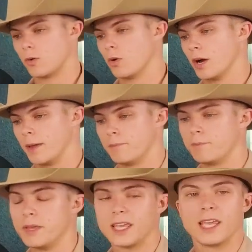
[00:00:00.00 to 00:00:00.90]
or a
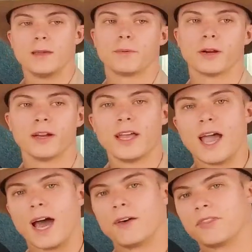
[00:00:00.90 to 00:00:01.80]
beekeeper
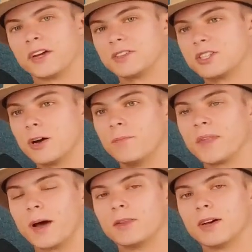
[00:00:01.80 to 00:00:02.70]
out there so
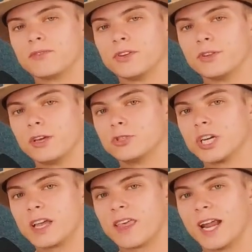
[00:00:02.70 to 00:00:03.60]
i would love for you to go
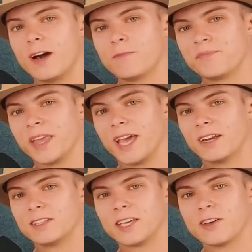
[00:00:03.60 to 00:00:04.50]
check that out
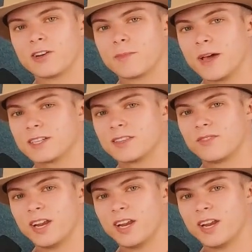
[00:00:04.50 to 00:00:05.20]
and i'll let y'all get back to the